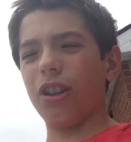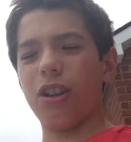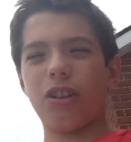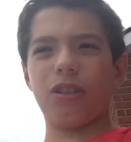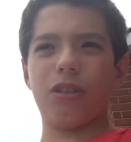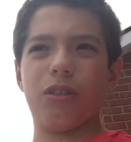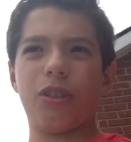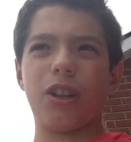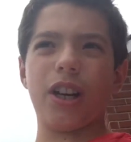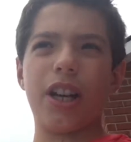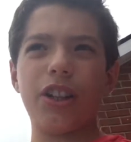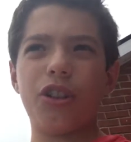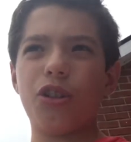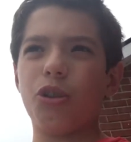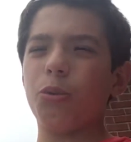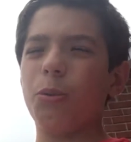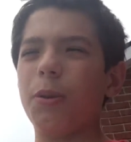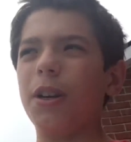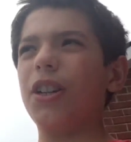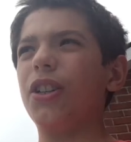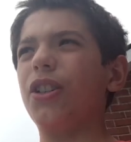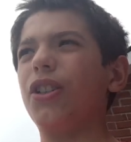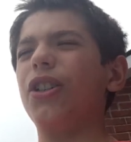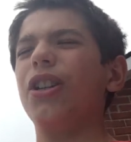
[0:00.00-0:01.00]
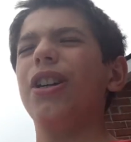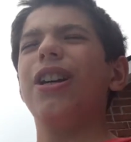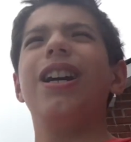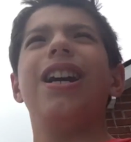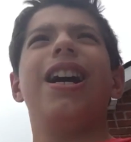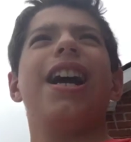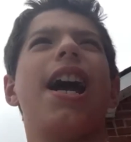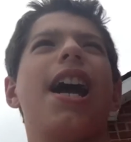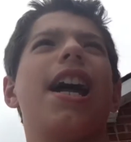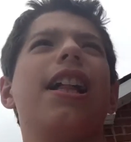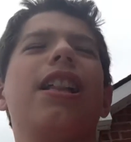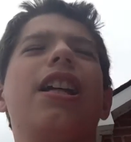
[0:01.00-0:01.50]
the light switch,
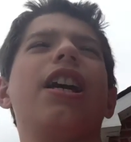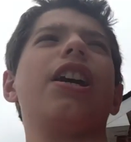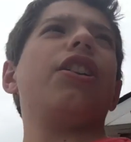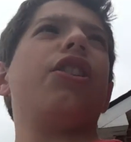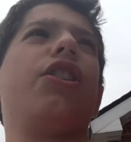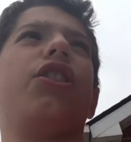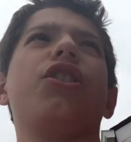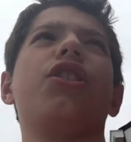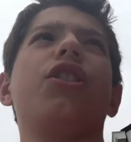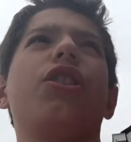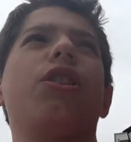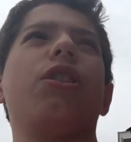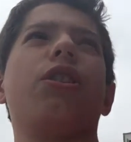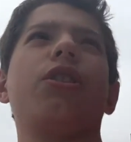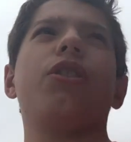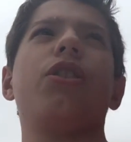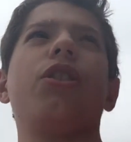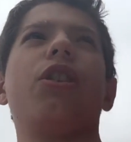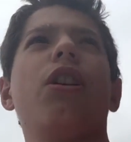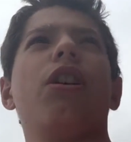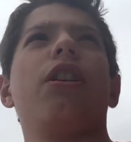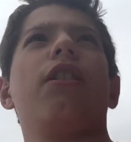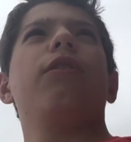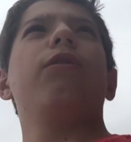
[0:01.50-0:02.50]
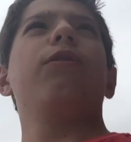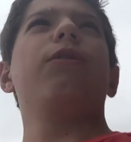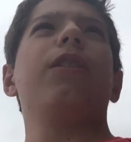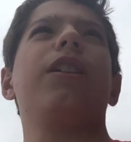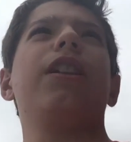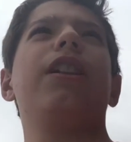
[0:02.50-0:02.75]
and then just turns off